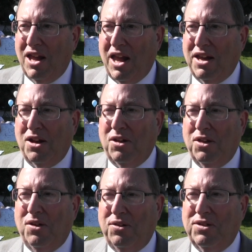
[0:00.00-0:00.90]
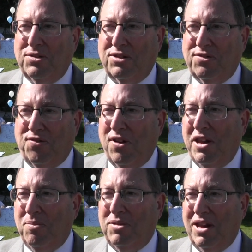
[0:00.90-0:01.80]
And although this was
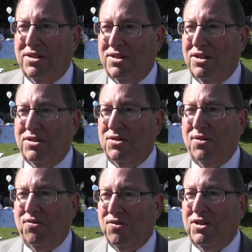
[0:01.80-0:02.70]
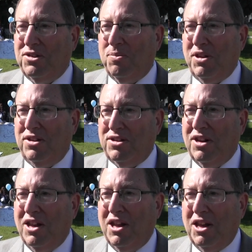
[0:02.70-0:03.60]
framed as an issue of free speech,
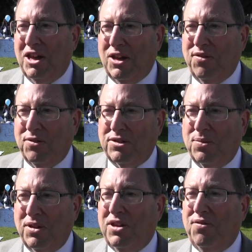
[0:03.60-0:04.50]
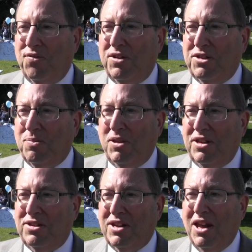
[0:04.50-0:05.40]
if it was really free
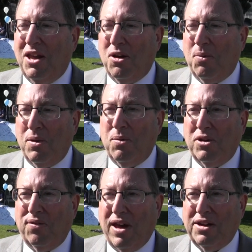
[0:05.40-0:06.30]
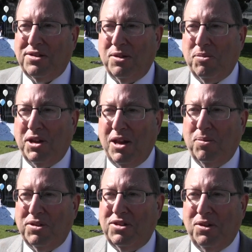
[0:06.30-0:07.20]
speech, we would have actually been
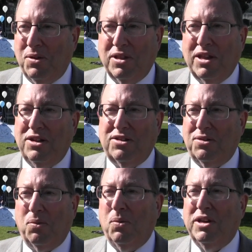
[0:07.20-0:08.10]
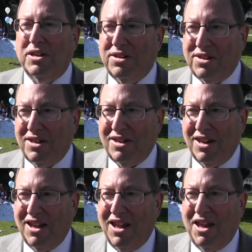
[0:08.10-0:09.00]
able to at least witness it.
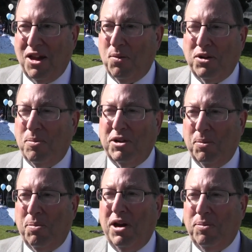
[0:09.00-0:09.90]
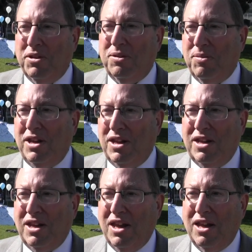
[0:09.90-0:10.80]
It would have been a public
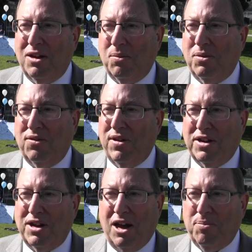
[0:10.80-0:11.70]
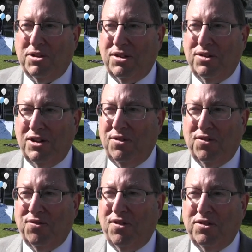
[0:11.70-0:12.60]
meeting, would have had an opportunity
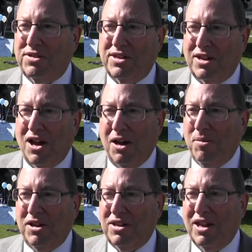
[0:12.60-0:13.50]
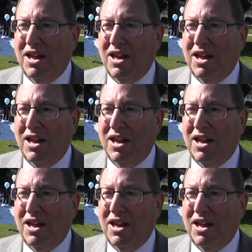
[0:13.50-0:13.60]
for folks to comment.